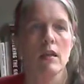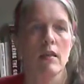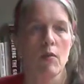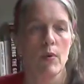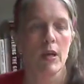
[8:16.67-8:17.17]

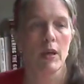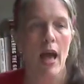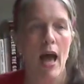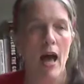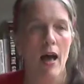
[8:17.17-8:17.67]
that we could
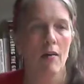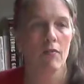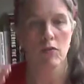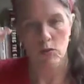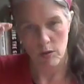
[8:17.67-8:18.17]
have
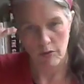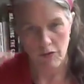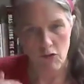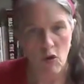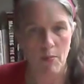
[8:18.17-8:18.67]
sort of
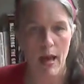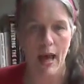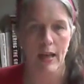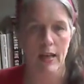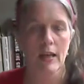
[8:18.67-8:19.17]

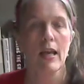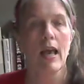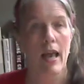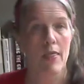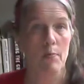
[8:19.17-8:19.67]
formatted
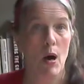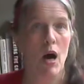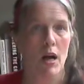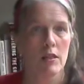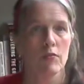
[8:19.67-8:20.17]
in the
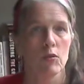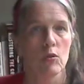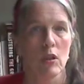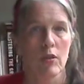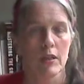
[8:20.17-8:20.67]
pods, food,
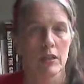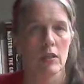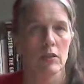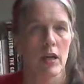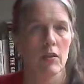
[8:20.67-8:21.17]
clothing,
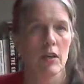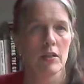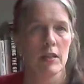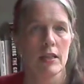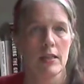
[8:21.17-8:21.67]
shelter, healthcare,
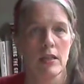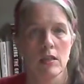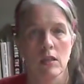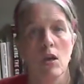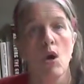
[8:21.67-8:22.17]
sanitation,